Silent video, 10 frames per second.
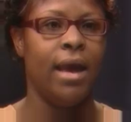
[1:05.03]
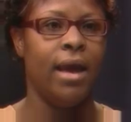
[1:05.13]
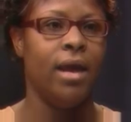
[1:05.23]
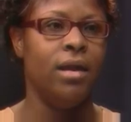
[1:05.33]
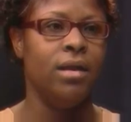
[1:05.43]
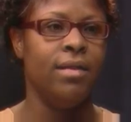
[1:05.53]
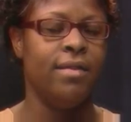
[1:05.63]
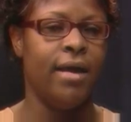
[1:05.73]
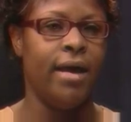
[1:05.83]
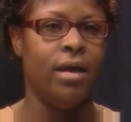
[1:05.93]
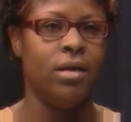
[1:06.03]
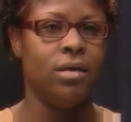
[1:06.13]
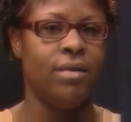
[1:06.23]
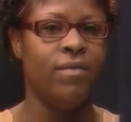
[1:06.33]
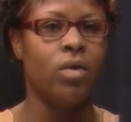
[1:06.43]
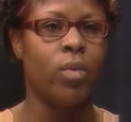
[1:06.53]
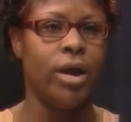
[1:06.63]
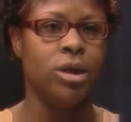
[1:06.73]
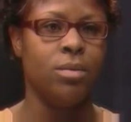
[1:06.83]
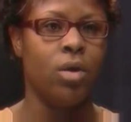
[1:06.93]
and that living
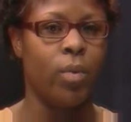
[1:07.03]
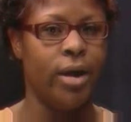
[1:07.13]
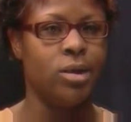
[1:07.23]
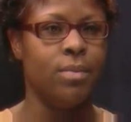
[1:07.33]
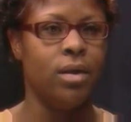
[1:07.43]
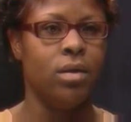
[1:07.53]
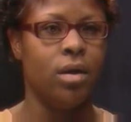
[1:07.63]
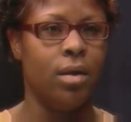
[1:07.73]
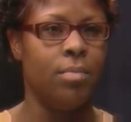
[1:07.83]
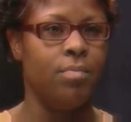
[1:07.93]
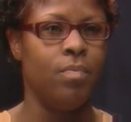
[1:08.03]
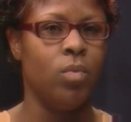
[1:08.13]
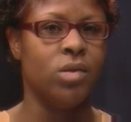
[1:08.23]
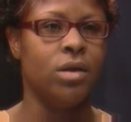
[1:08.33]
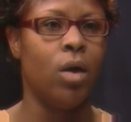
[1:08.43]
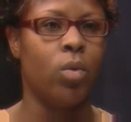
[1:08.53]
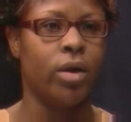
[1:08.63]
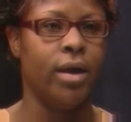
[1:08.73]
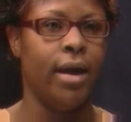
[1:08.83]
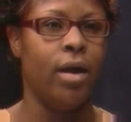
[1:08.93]
arrangement was not
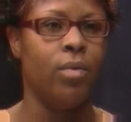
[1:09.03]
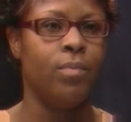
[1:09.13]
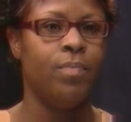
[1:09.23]
working out.